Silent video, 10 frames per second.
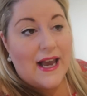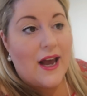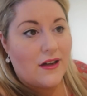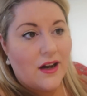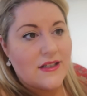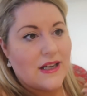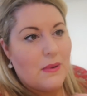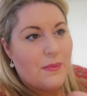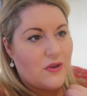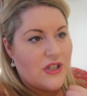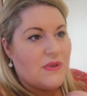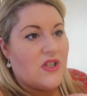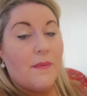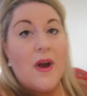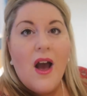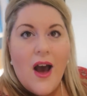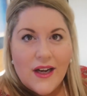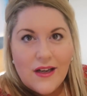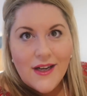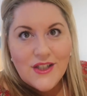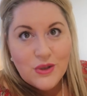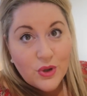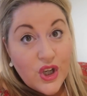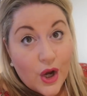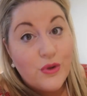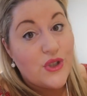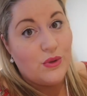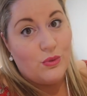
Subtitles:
Yeah, I'd like to come up at Christmas time. I'd like to do a ghost